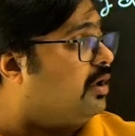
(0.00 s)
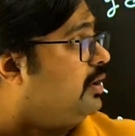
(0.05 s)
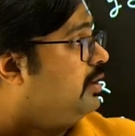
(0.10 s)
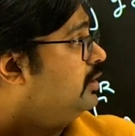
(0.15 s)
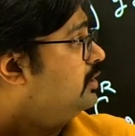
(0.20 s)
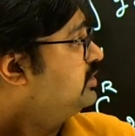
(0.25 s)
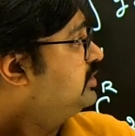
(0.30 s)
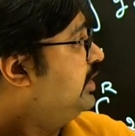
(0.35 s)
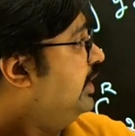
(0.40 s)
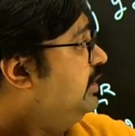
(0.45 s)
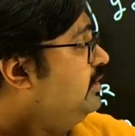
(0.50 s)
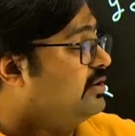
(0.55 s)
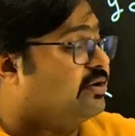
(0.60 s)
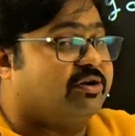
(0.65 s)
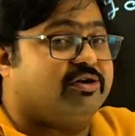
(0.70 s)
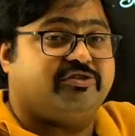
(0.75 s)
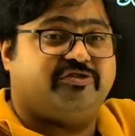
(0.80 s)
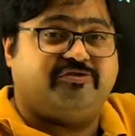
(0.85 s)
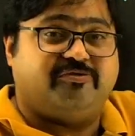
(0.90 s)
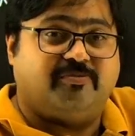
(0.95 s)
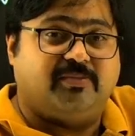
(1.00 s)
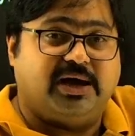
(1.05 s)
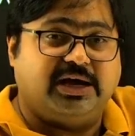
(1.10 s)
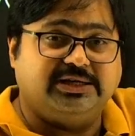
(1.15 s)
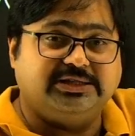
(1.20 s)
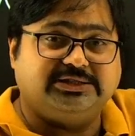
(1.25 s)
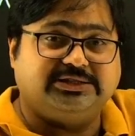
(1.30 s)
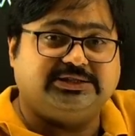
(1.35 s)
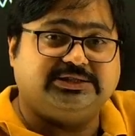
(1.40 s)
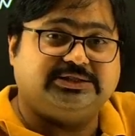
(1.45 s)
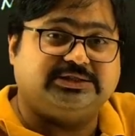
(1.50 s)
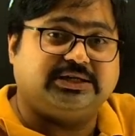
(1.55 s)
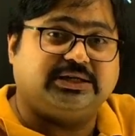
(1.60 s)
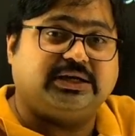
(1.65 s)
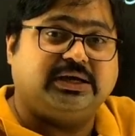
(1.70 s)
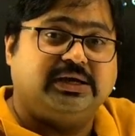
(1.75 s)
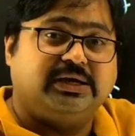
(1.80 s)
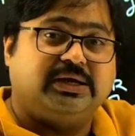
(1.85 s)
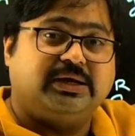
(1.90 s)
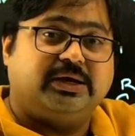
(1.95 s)
center of mass,
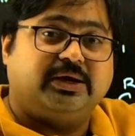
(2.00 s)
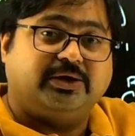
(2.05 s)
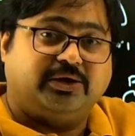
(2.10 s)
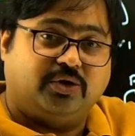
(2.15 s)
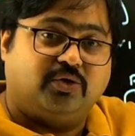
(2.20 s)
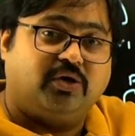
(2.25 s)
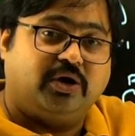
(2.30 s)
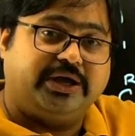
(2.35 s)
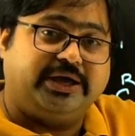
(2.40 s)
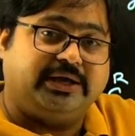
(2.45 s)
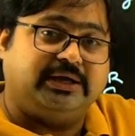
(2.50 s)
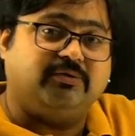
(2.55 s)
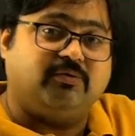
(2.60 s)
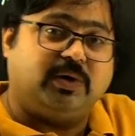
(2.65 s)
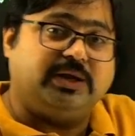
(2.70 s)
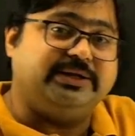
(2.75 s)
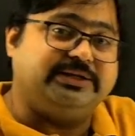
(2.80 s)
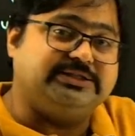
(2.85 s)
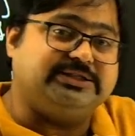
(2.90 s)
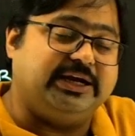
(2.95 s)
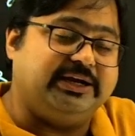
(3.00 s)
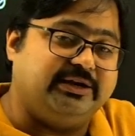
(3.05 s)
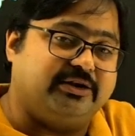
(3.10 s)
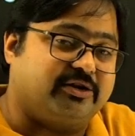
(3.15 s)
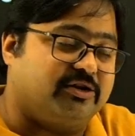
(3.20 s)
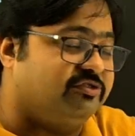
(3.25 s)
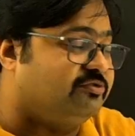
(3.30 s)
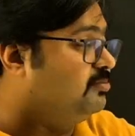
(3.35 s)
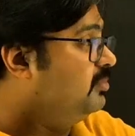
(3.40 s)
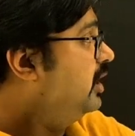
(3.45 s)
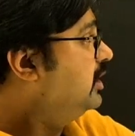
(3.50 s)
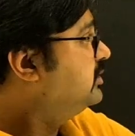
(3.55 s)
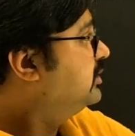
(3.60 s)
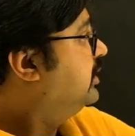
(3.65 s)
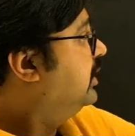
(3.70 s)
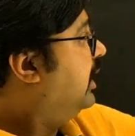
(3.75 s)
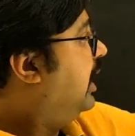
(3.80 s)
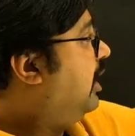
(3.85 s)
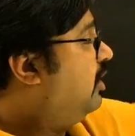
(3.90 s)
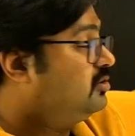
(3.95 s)
knowing one center of mass,
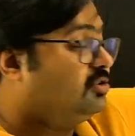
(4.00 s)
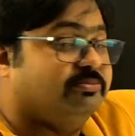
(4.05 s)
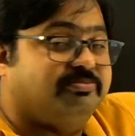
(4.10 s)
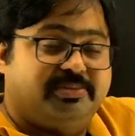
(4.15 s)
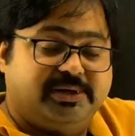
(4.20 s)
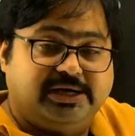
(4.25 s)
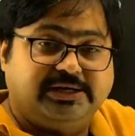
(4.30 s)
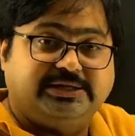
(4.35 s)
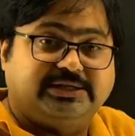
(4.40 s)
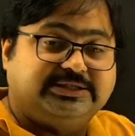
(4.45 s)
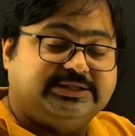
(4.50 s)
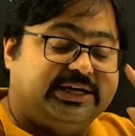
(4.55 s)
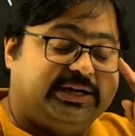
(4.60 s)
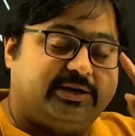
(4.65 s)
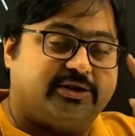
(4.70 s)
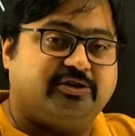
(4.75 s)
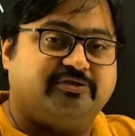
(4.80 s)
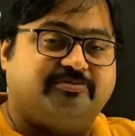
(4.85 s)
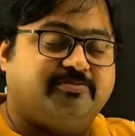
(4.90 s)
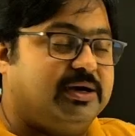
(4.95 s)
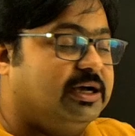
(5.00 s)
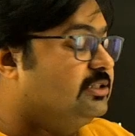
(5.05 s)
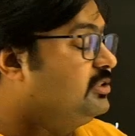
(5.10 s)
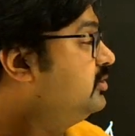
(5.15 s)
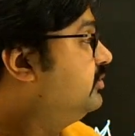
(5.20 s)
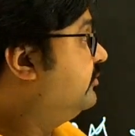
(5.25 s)
how to build the center of mass